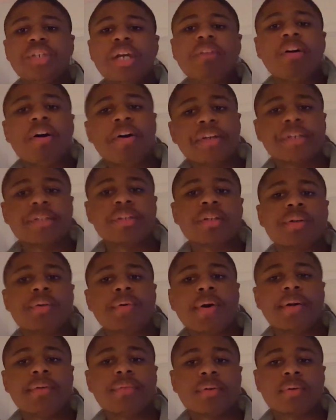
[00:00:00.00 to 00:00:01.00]
Once you have
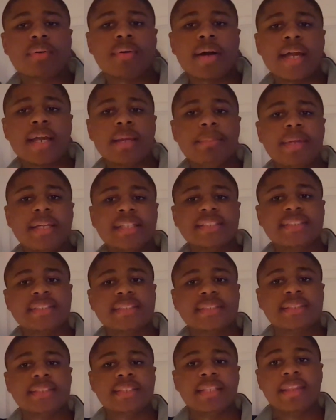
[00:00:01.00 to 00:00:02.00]
all your
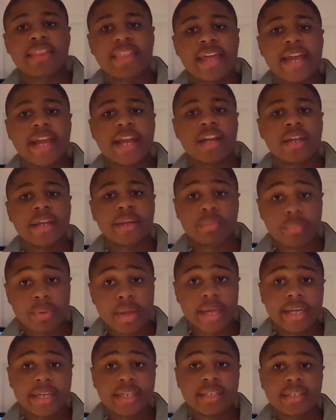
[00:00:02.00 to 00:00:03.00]
requirements
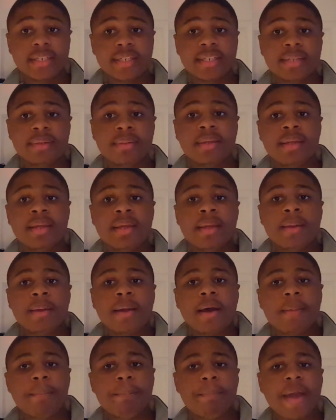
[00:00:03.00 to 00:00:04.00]
there and ready,
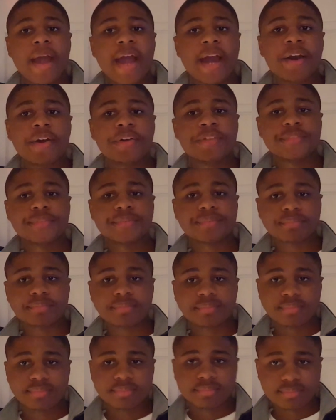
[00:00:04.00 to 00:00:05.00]

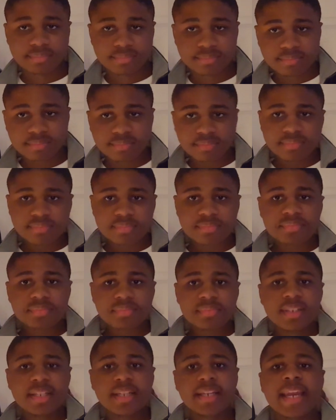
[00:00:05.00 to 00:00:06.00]
about
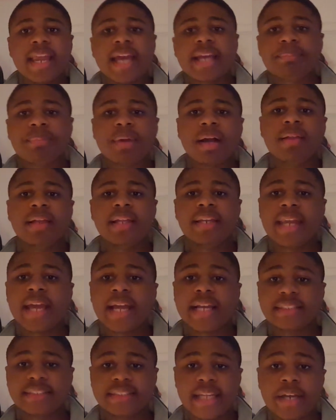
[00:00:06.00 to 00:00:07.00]

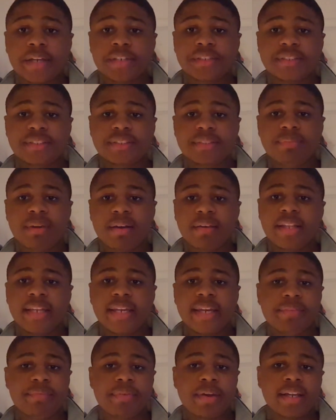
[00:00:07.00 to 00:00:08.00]
probably the next day or
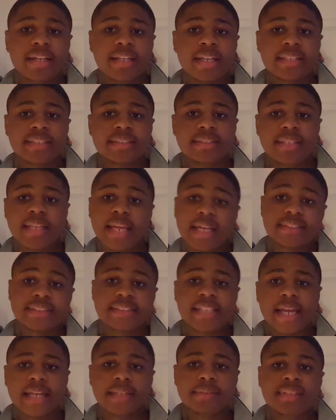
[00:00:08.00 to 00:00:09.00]
probably
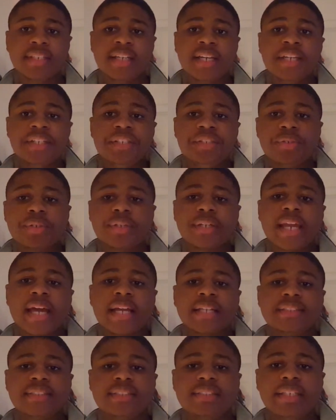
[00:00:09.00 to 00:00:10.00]
like next day,
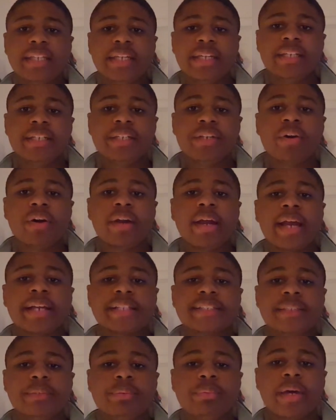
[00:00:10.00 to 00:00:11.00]

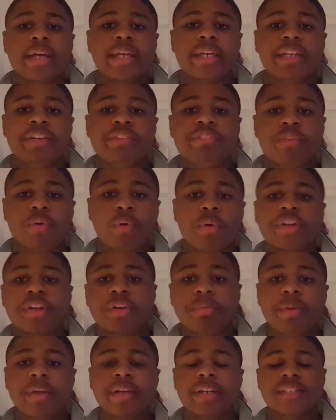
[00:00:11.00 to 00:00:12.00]
you're actually ready
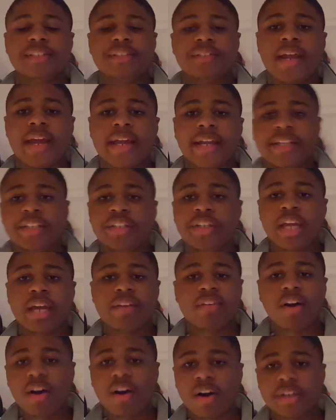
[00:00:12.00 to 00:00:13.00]
for your bearded
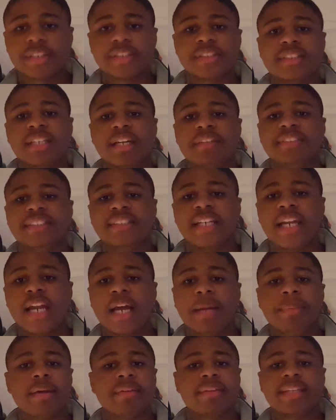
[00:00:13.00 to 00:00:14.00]
dragon. You have all your
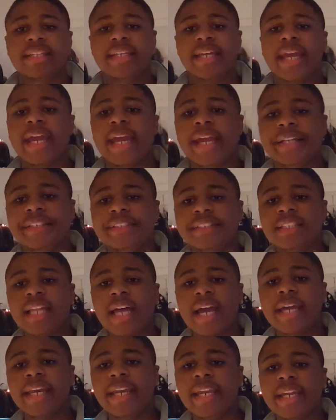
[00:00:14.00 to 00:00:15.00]
stuff set up. You have the
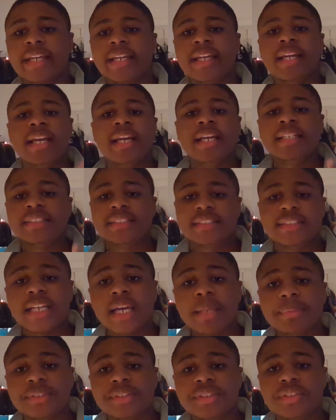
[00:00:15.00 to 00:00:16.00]
cage, lighting,
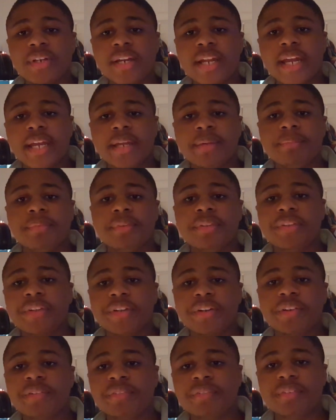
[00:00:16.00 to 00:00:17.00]

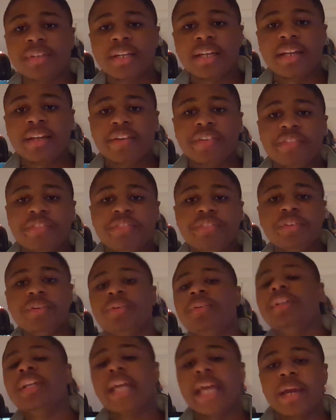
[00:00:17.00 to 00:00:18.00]
substrate, their
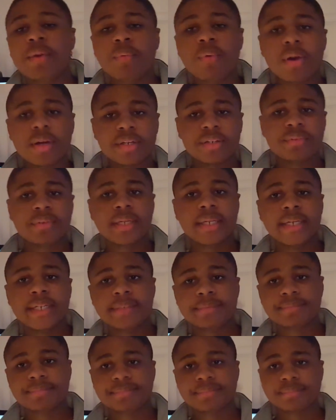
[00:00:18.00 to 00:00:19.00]
food and
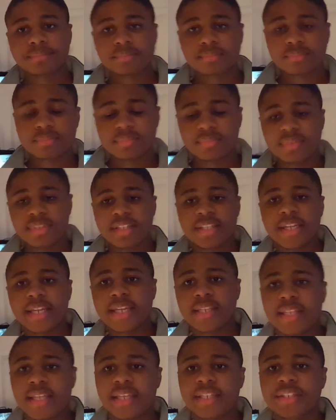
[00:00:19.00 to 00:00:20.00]
water ready,
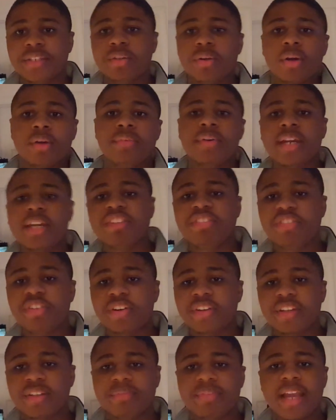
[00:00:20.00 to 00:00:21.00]
and then you are
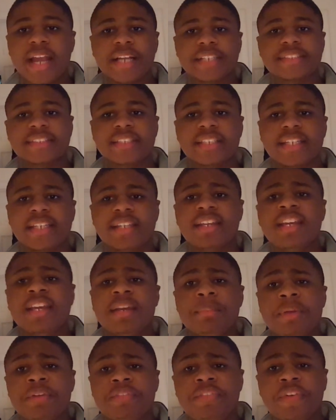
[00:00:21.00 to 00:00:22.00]
ready for them.
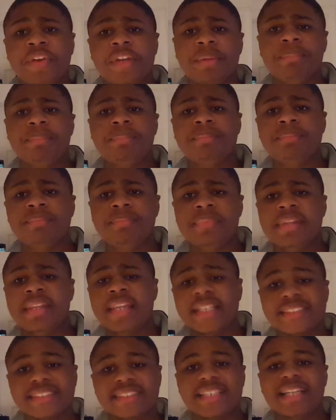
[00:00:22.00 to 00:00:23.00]
Actually, before you,
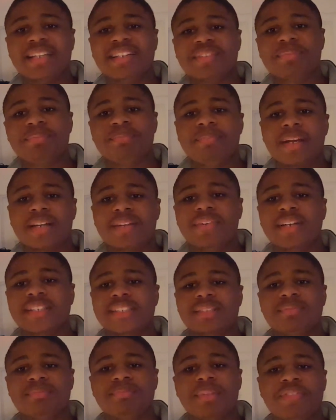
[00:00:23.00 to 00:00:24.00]
that's
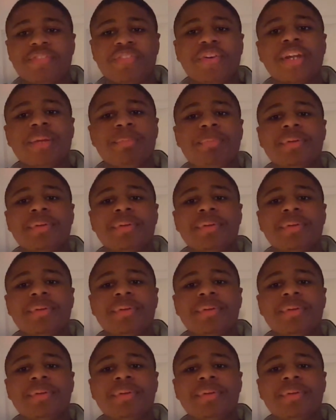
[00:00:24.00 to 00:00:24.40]
my question.